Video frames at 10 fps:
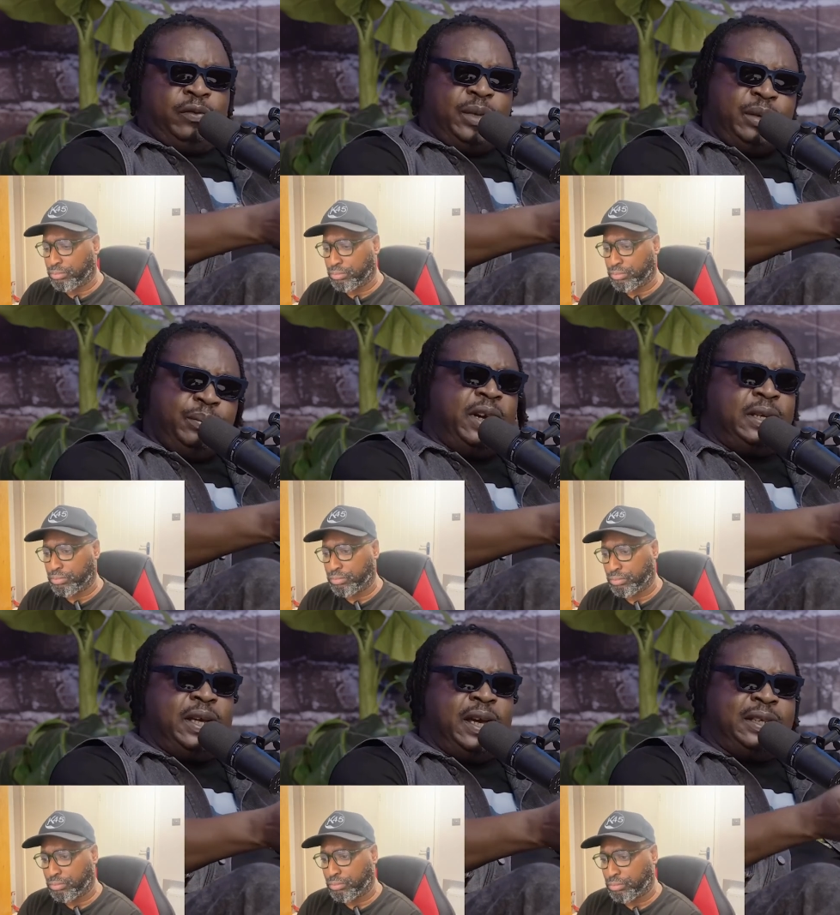Speaker 1: Should they for
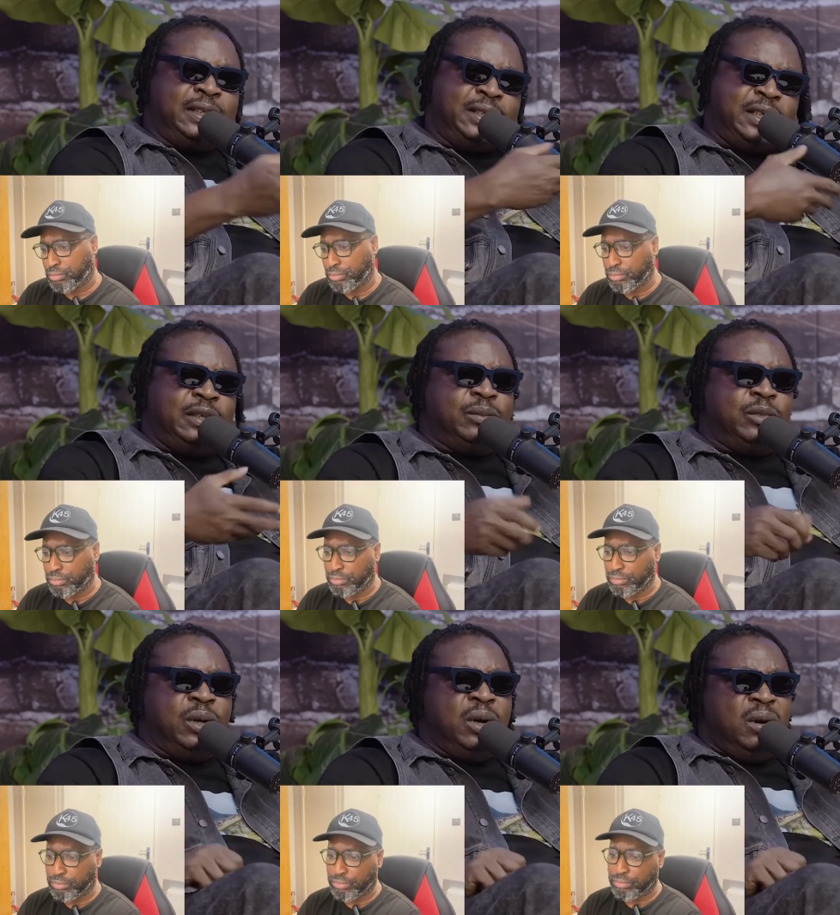me bread there at the
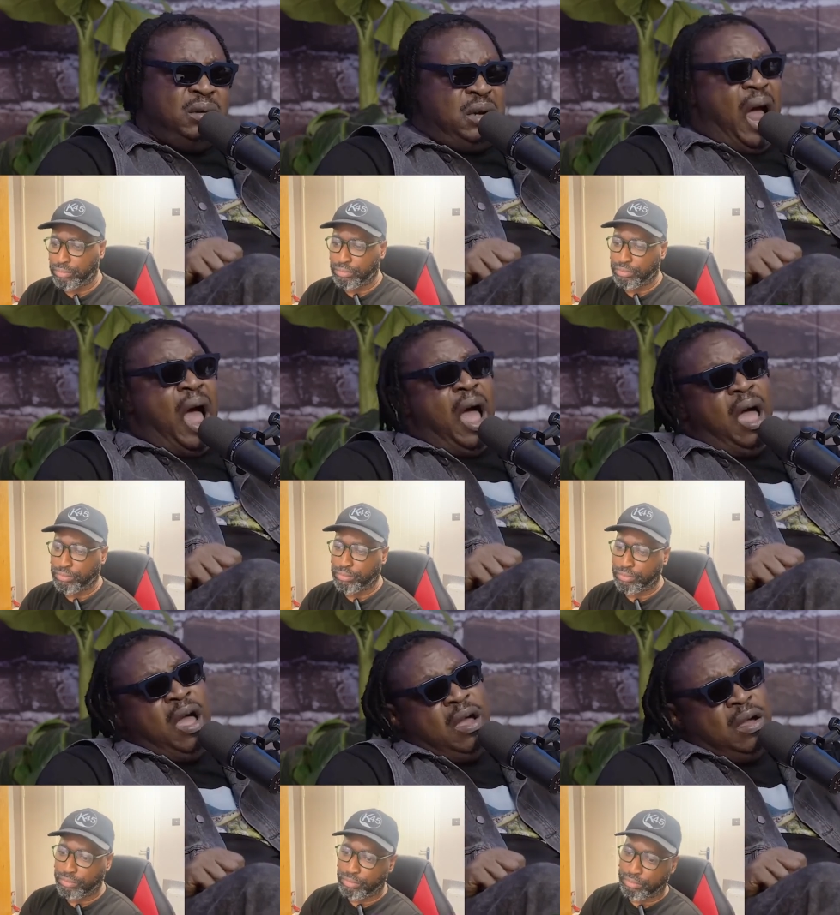ticket? Only,
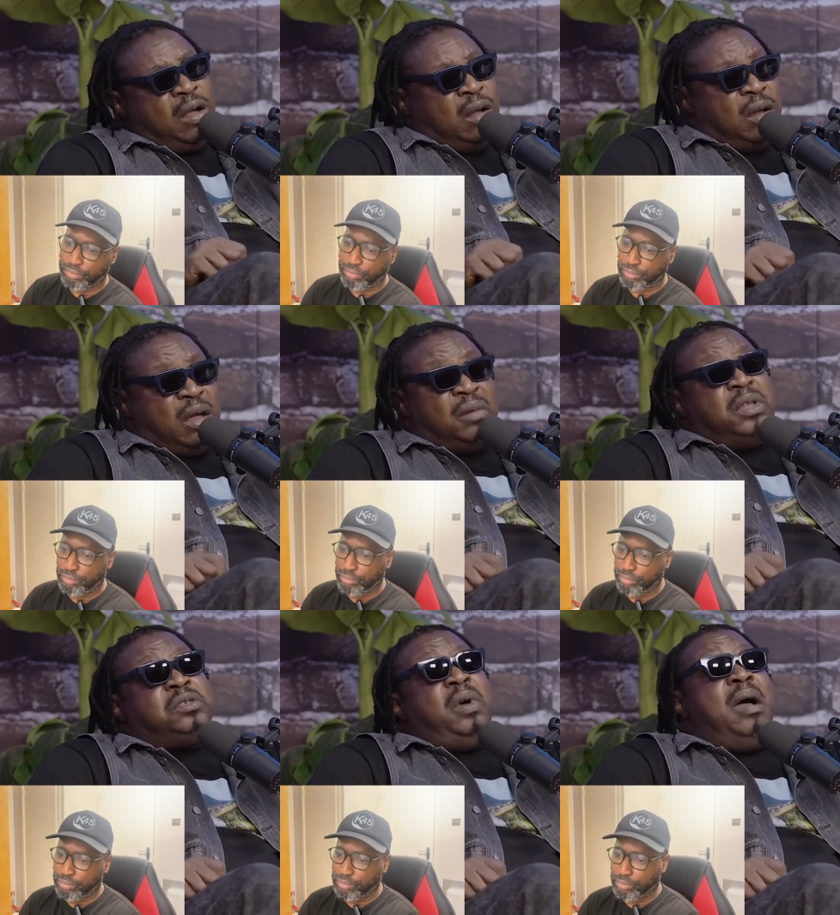
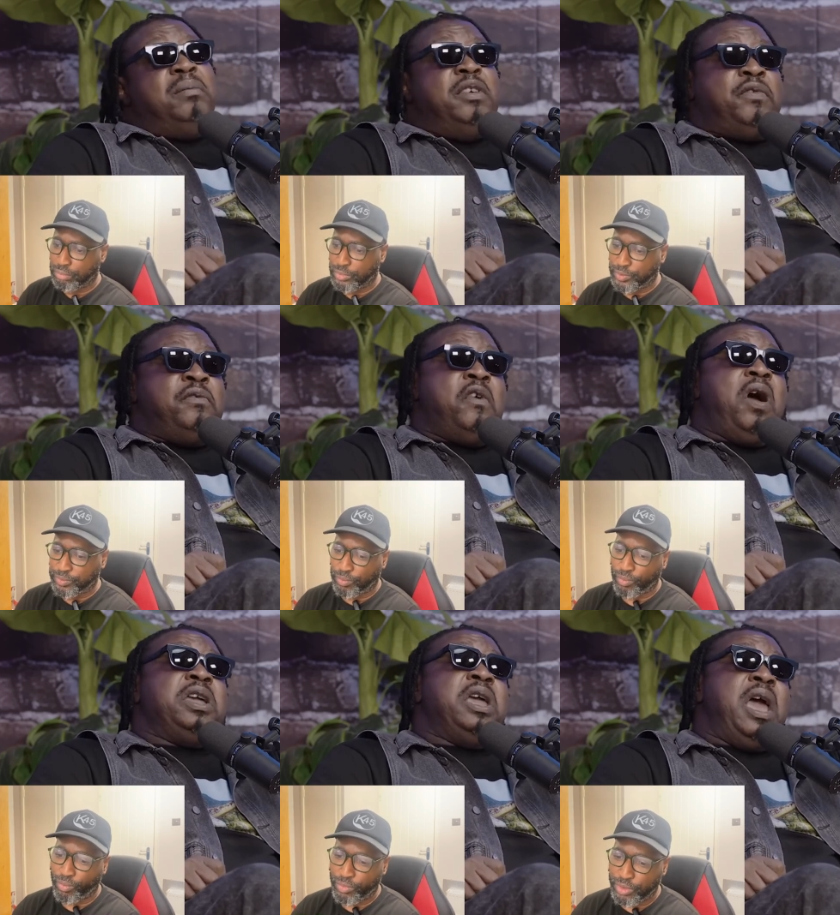Mutuambi
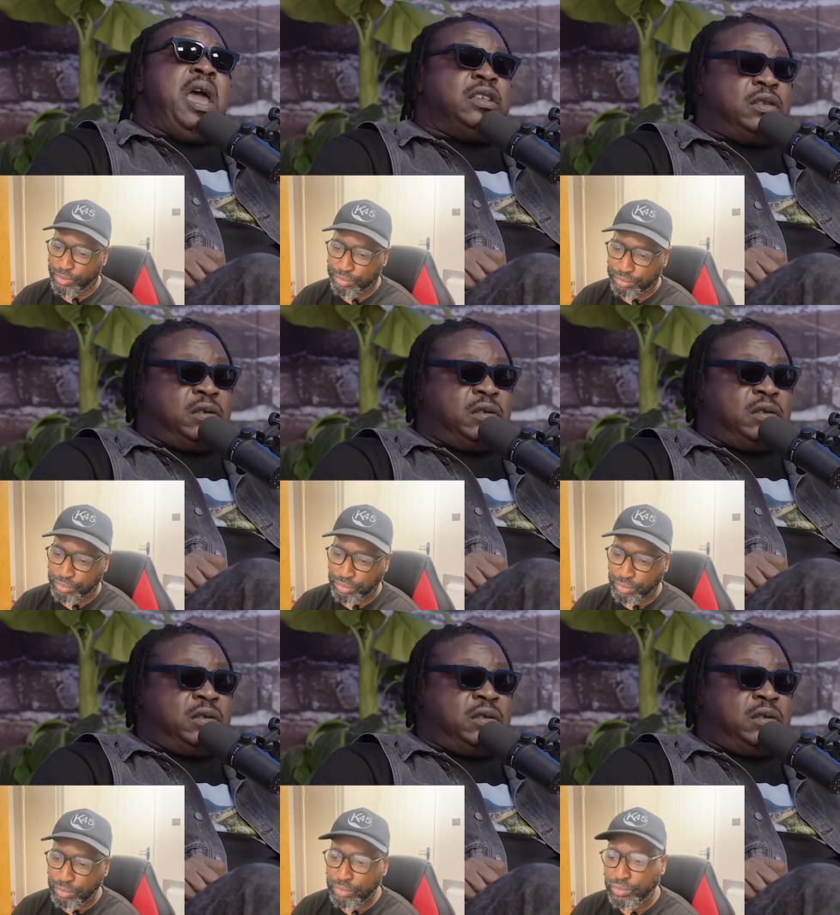for 4 years.
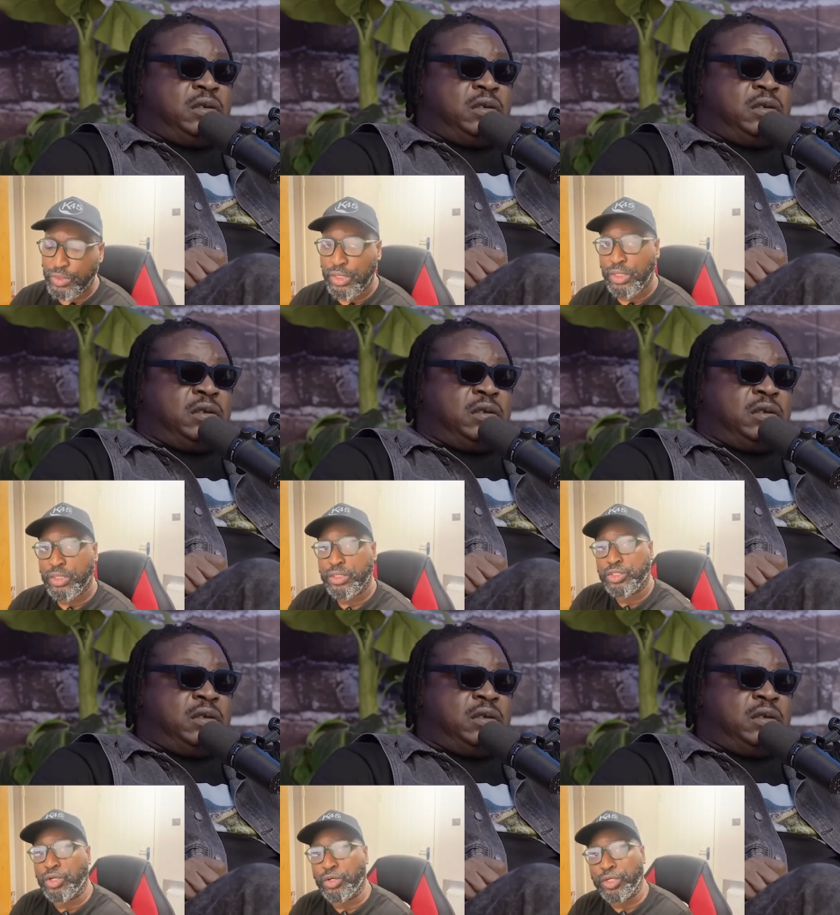
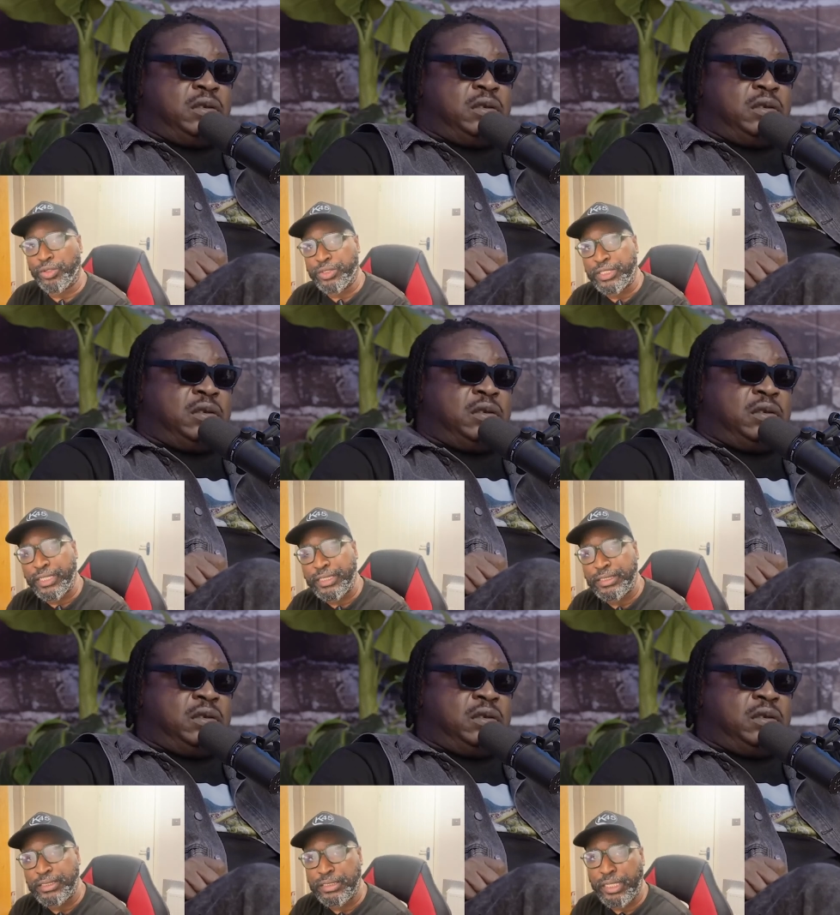
Speaker 2: So he was
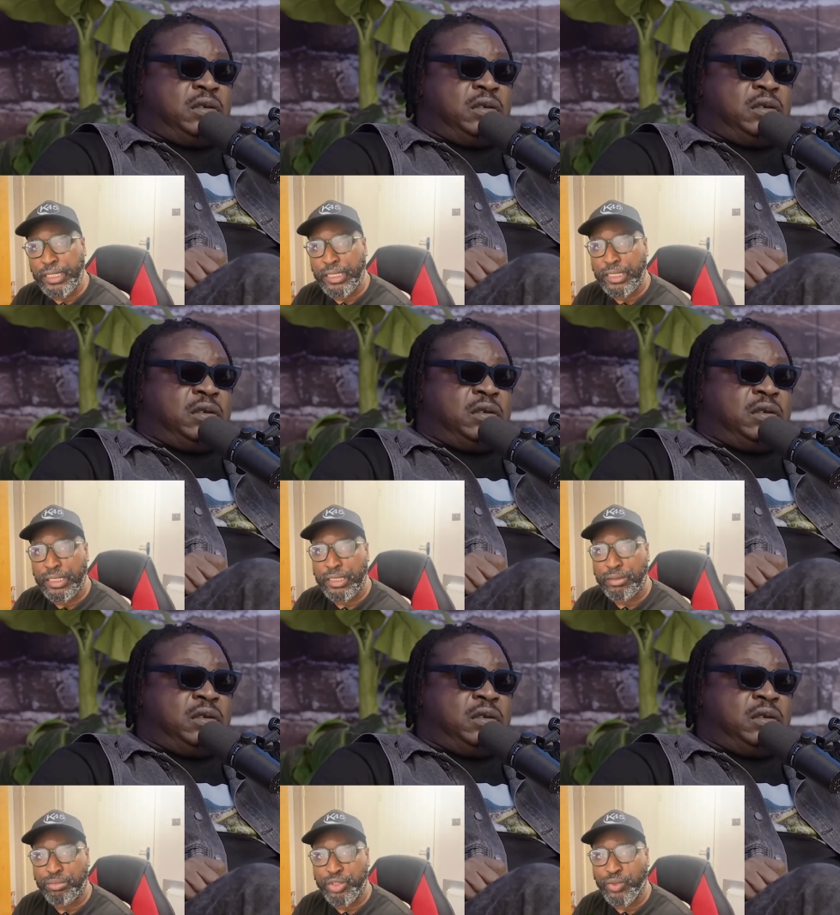saying,
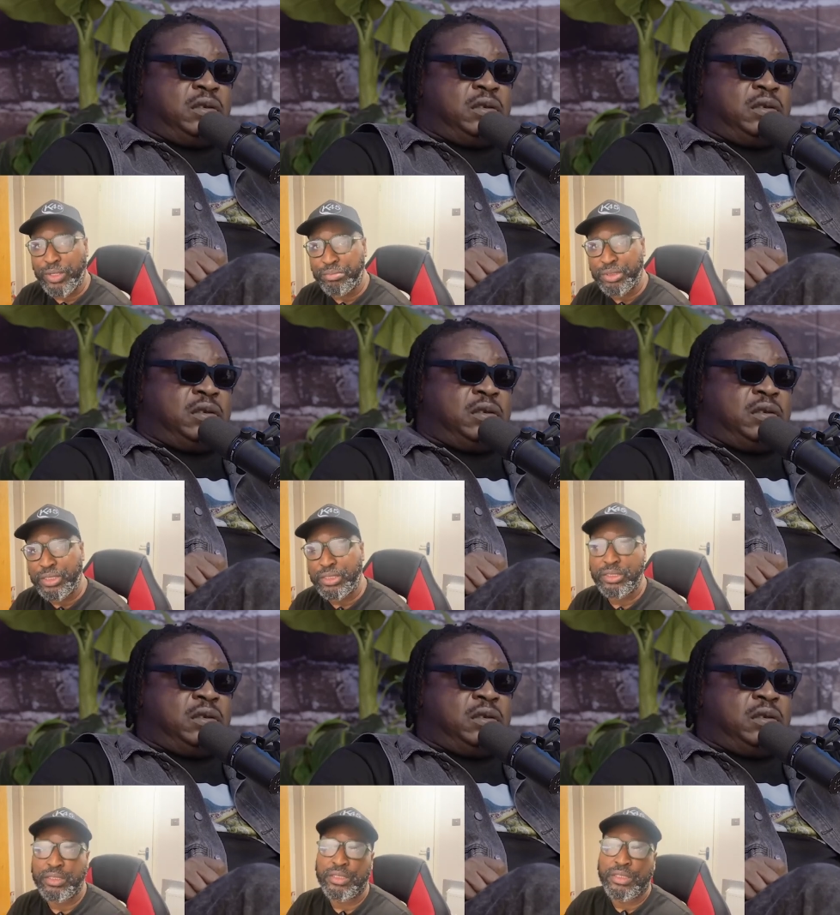Mutuambi,
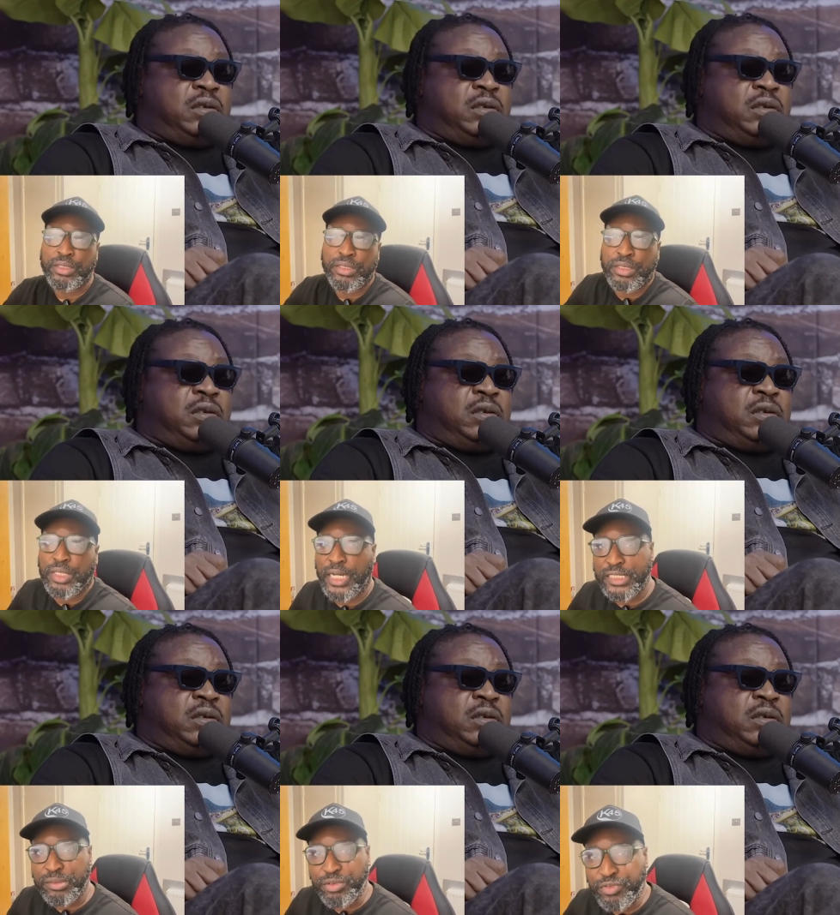
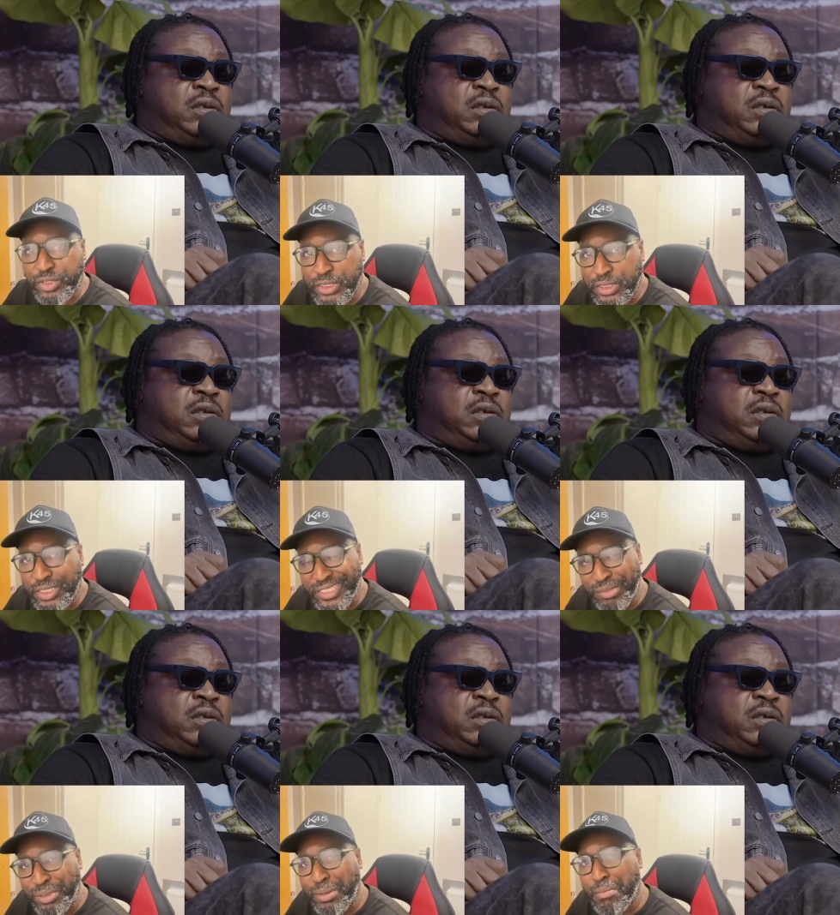Lati be 14 days.
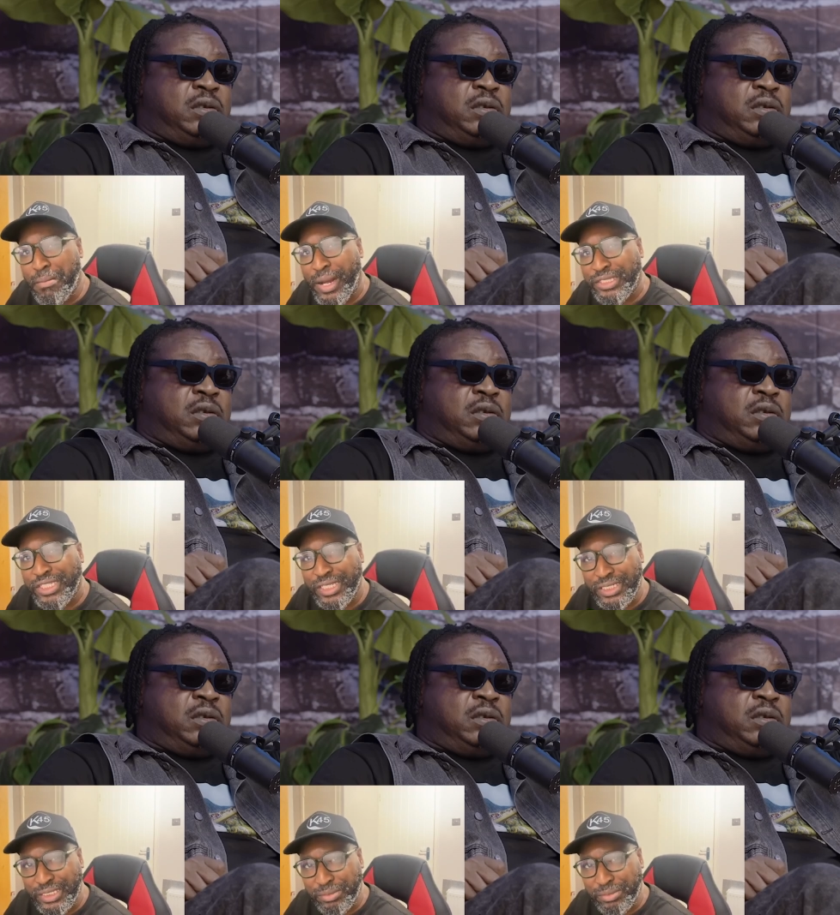They've been partially